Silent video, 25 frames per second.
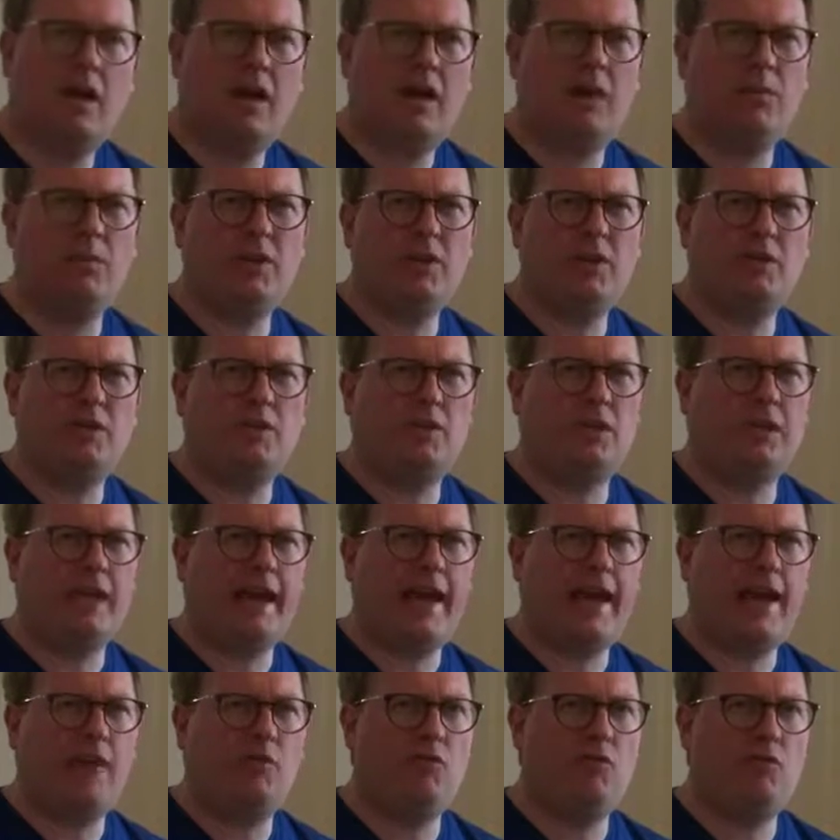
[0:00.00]
And we don't
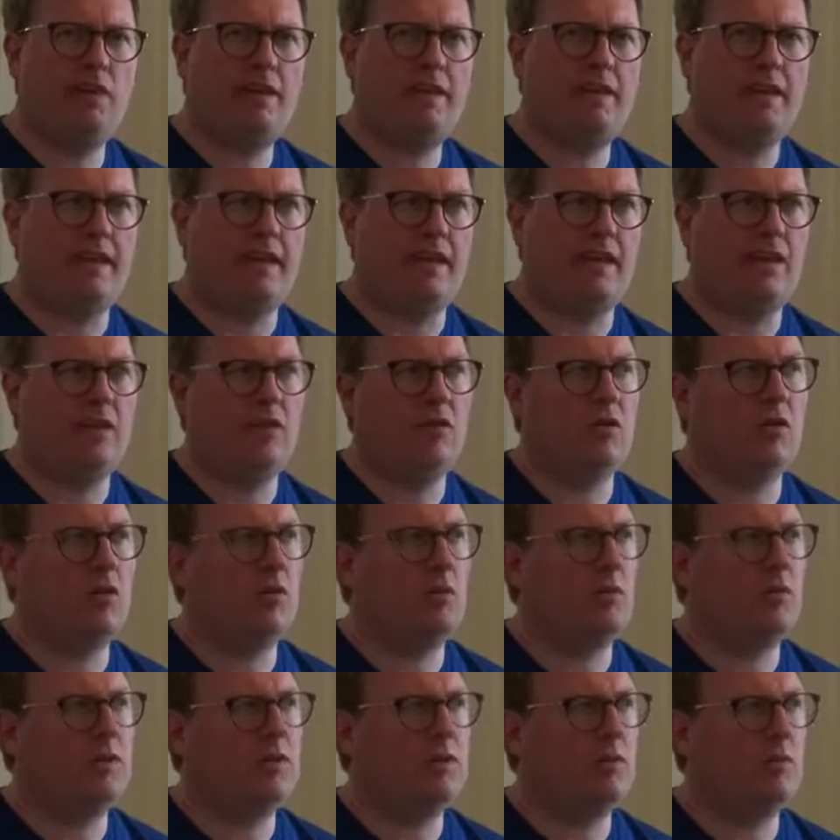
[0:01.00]
care really,
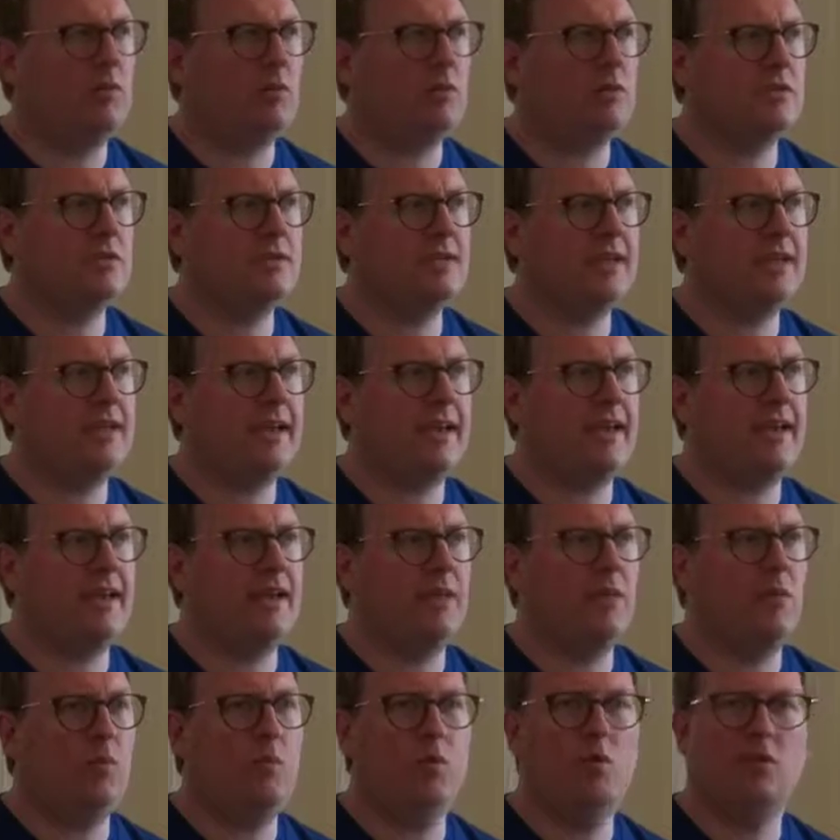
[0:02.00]
or we don't want to
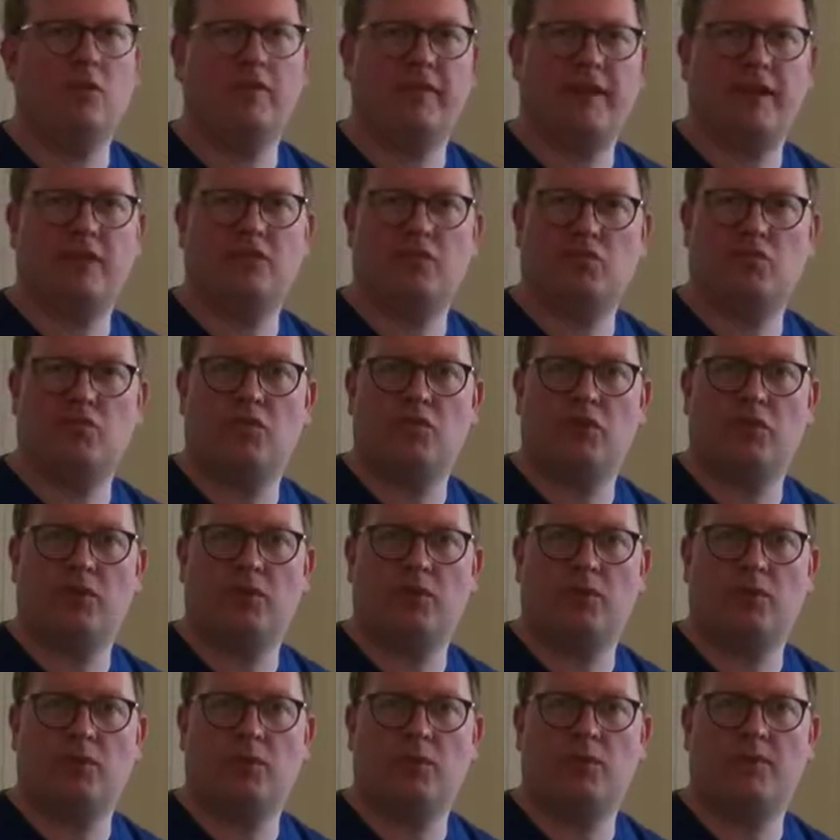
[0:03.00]
care what that's run on.